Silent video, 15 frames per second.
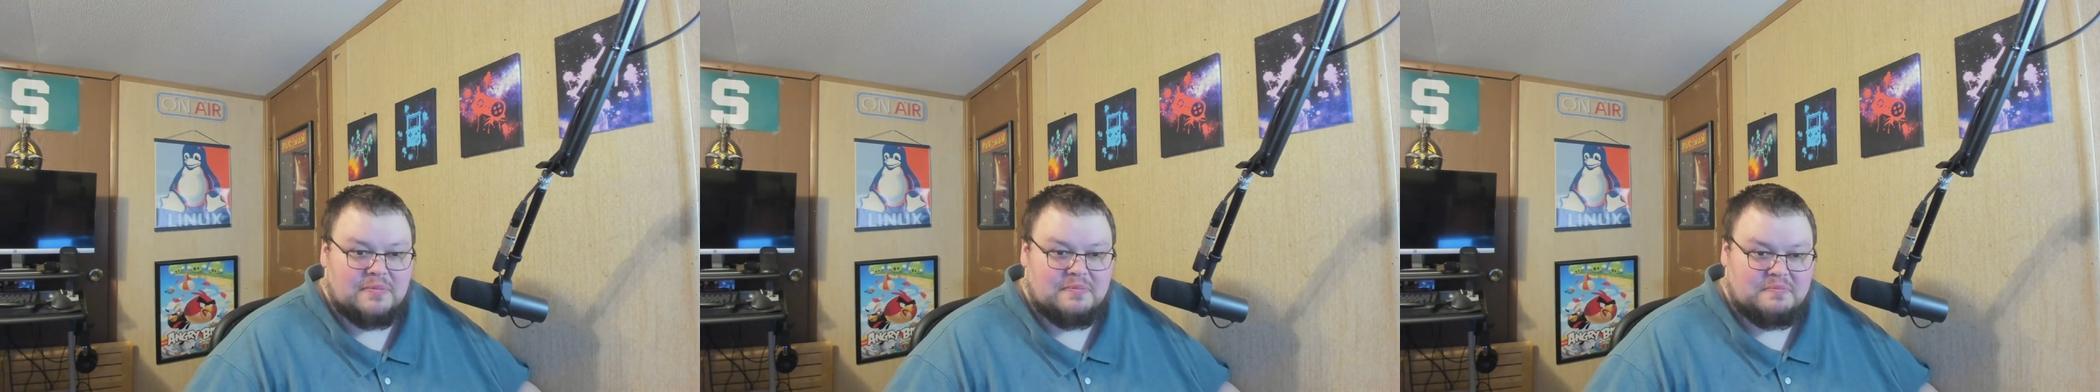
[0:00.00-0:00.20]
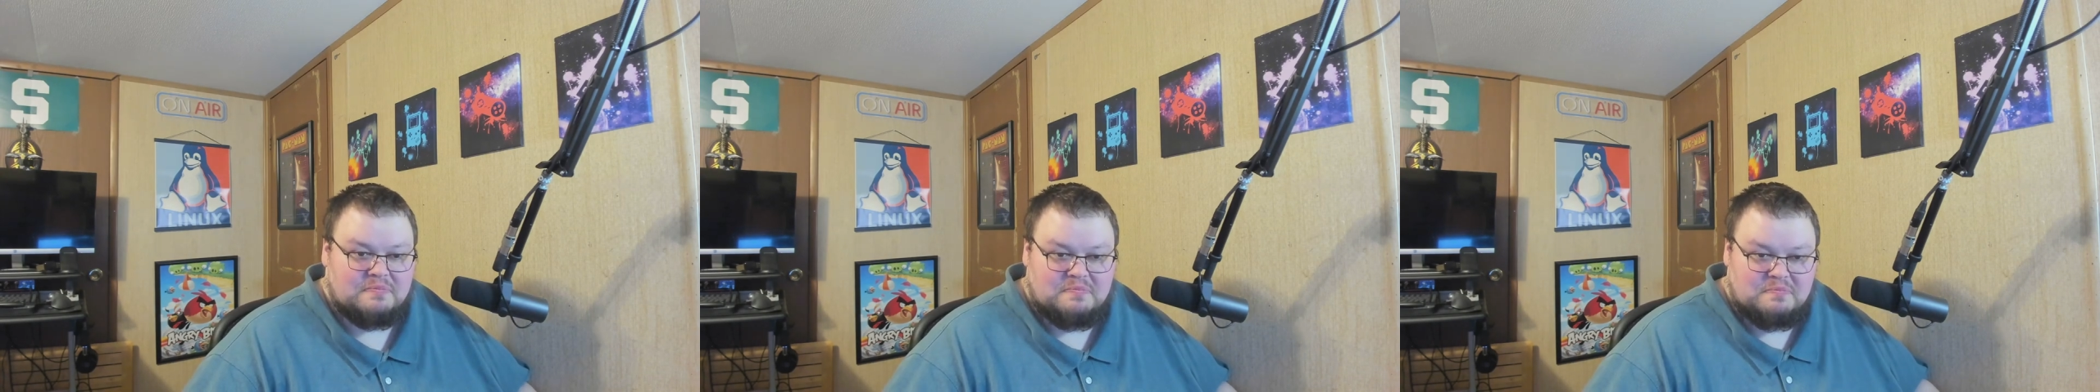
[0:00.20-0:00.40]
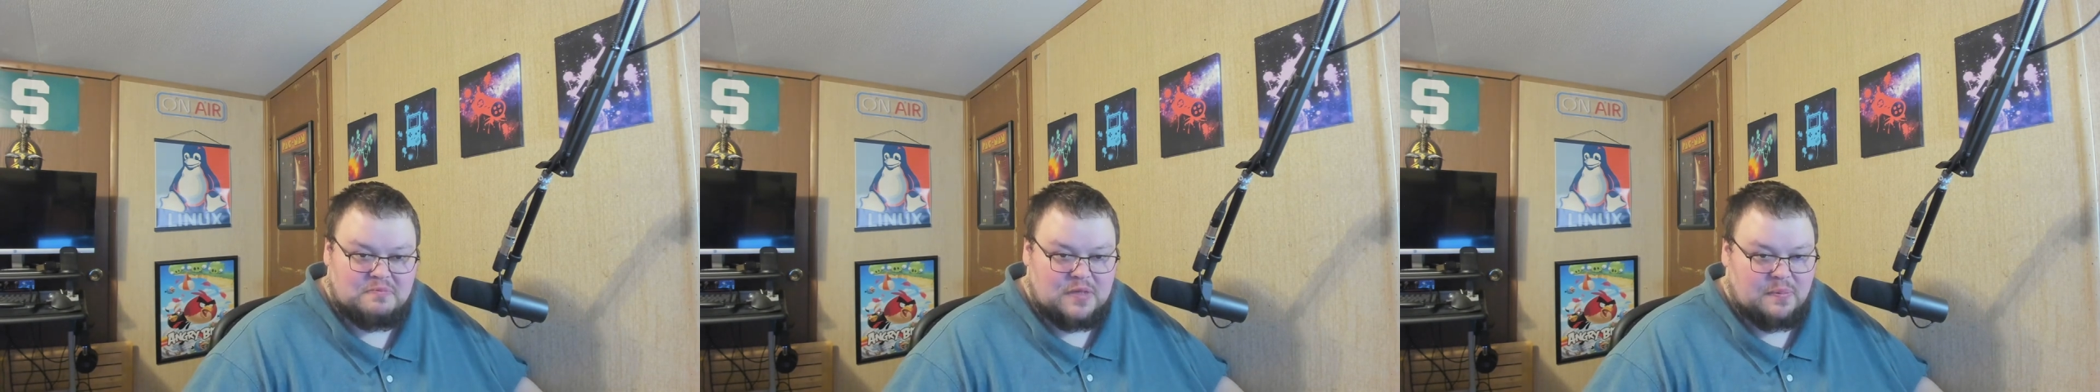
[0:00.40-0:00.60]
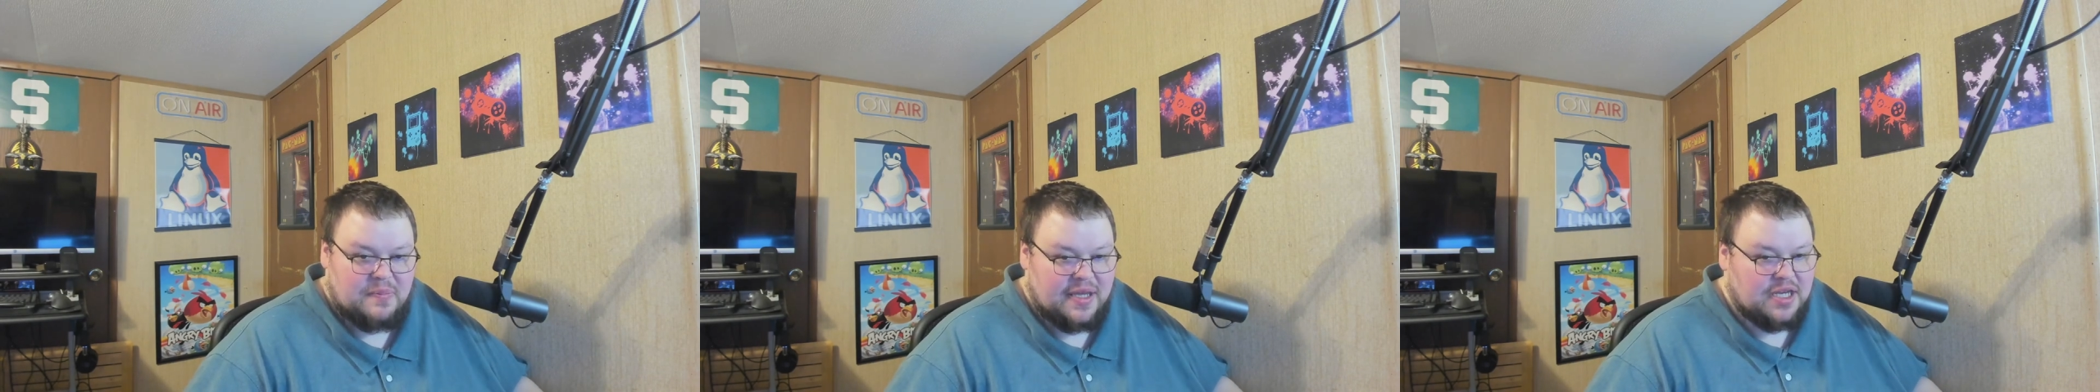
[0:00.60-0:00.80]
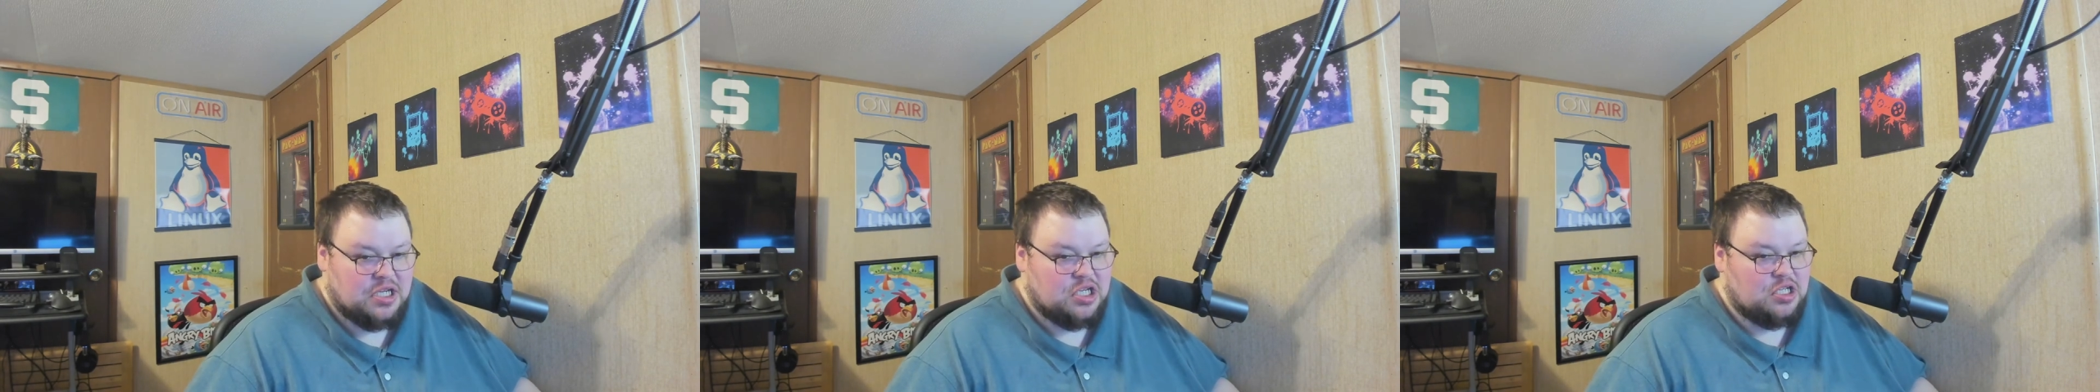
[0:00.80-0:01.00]
I'm the
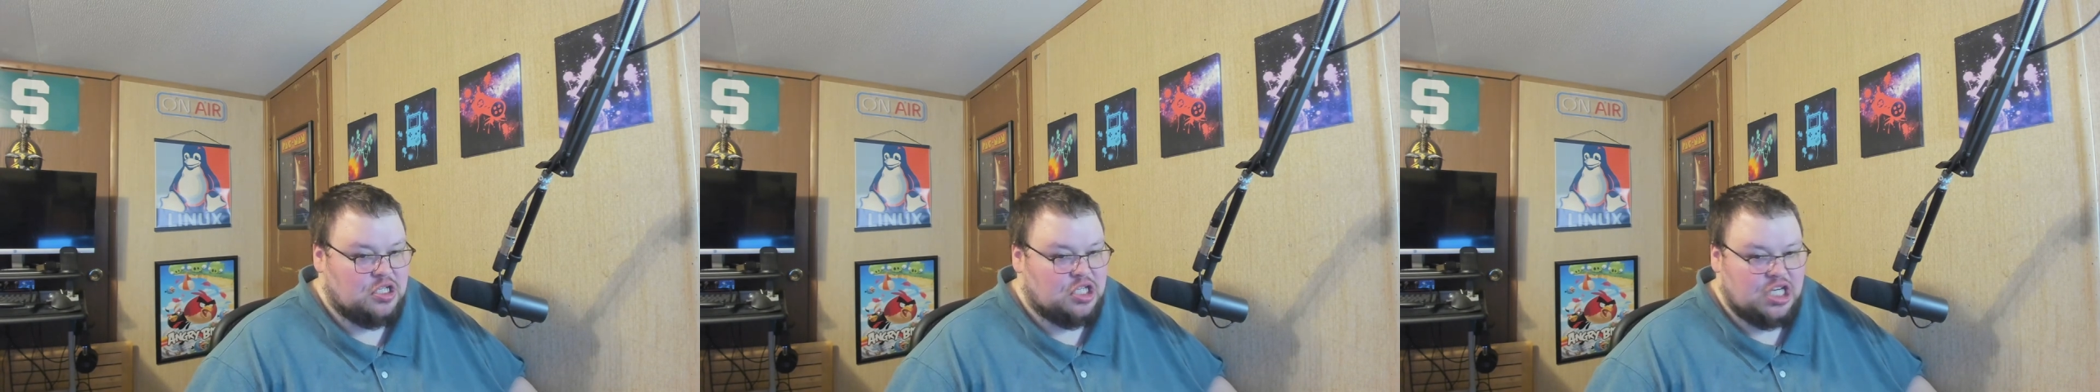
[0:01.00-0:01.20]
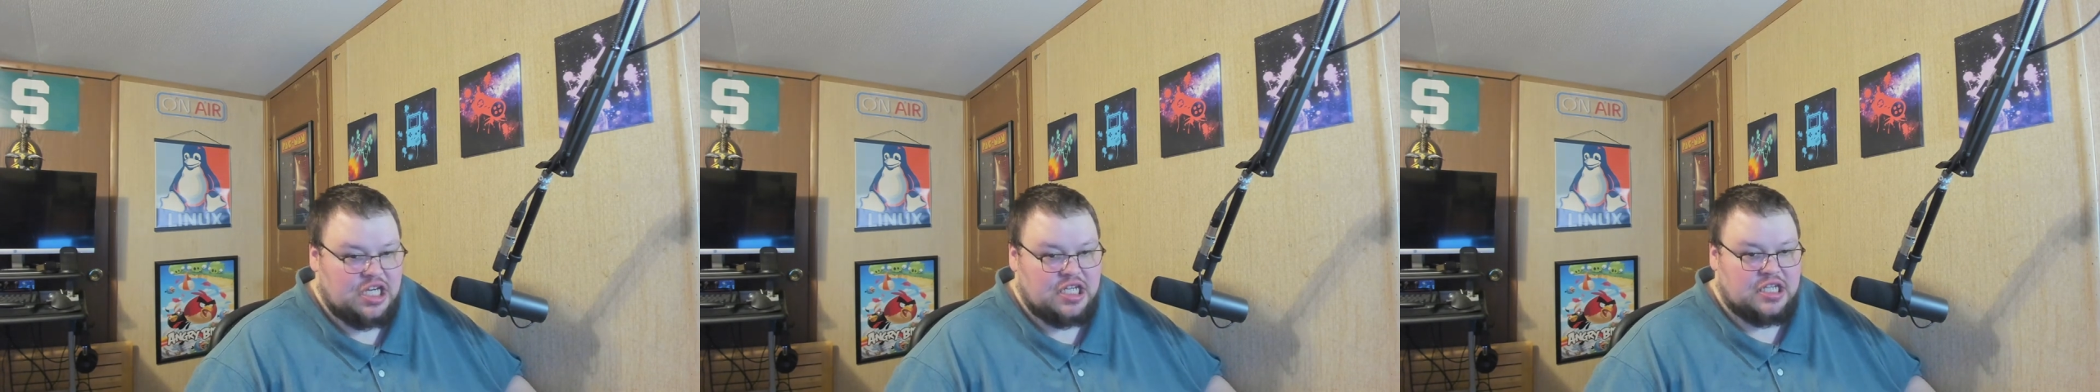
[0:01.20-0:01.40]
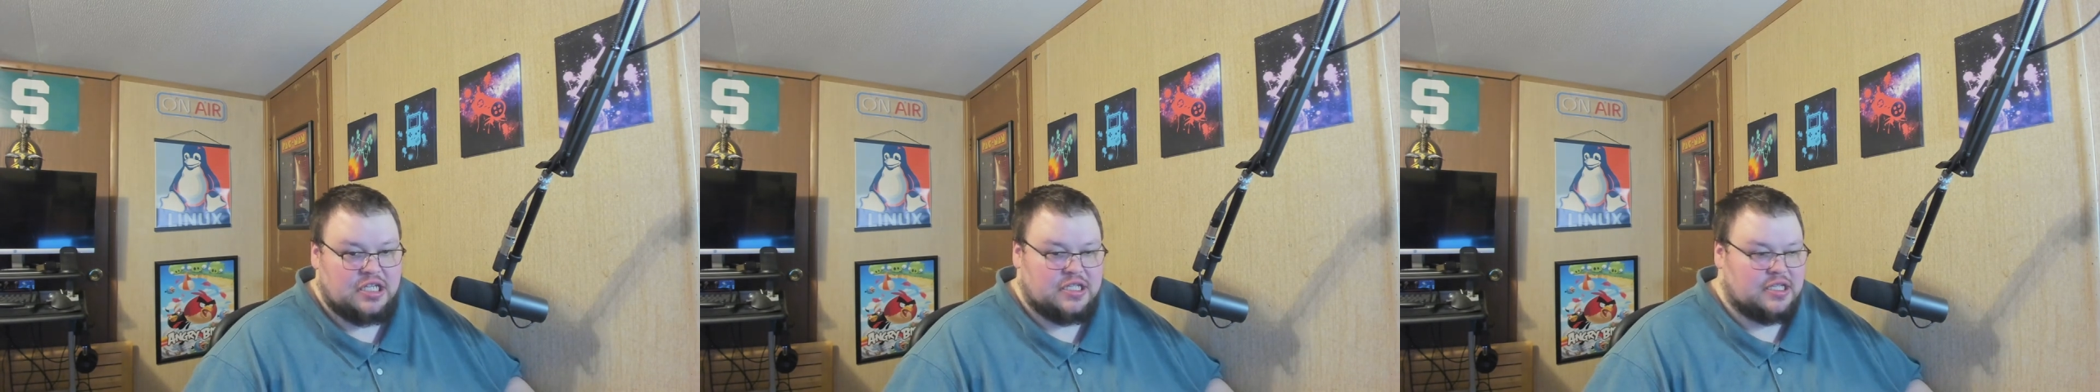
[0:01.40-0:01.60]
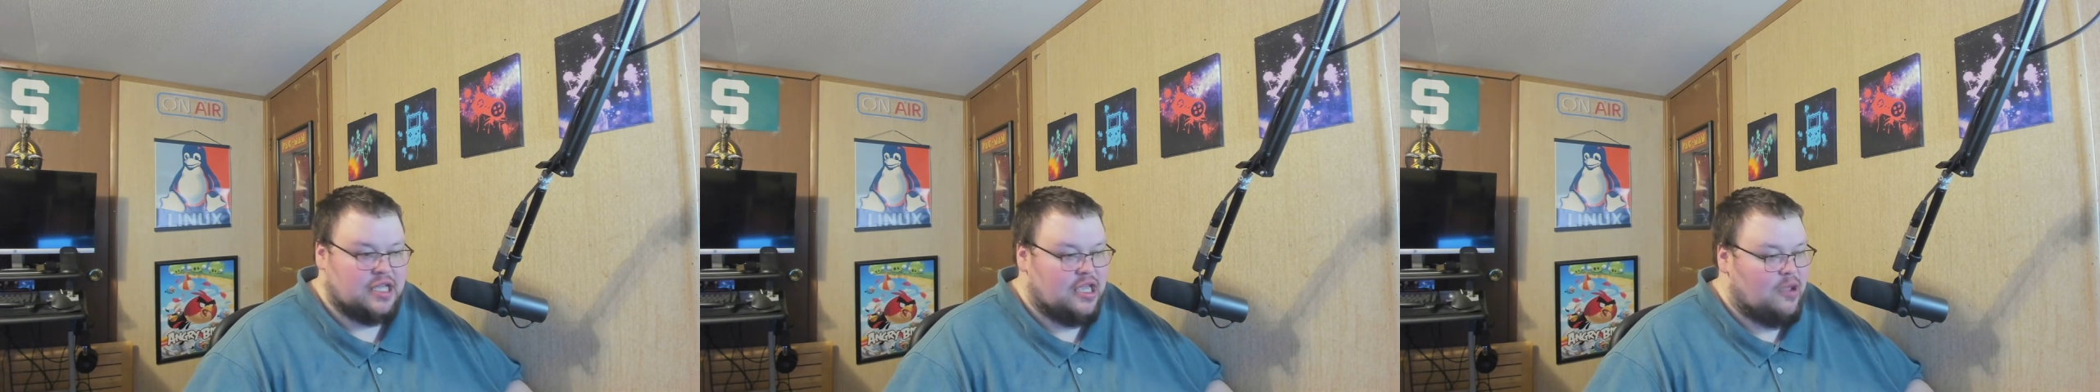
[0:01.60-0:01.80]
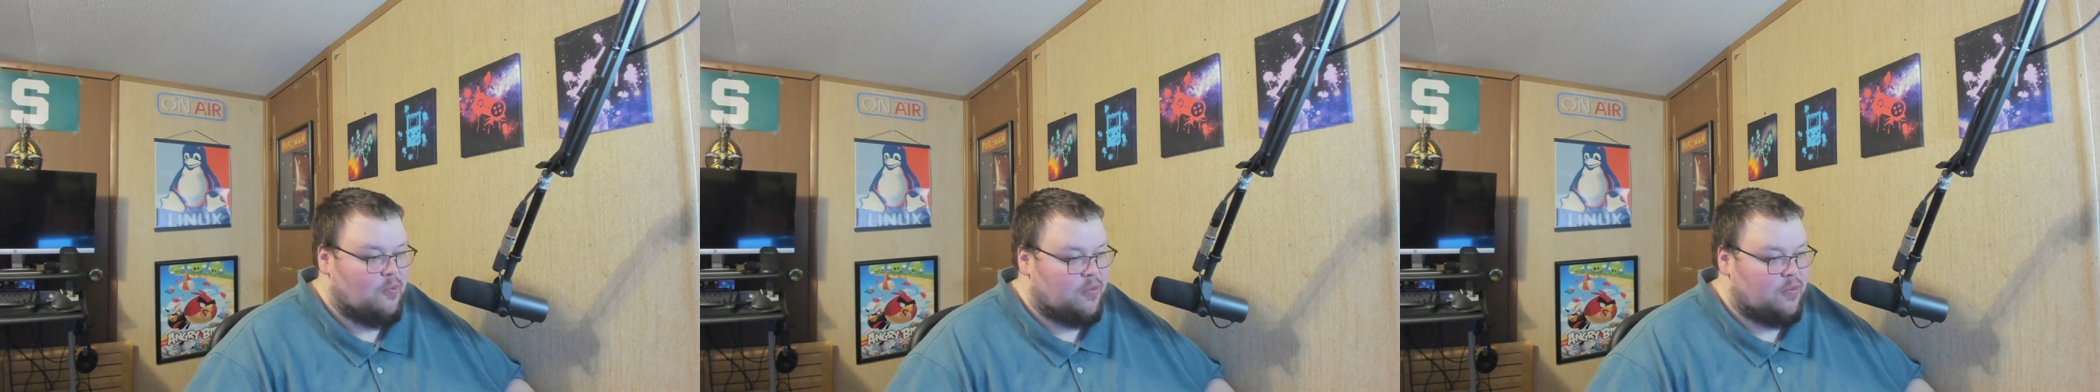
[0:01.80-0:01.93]
big cheese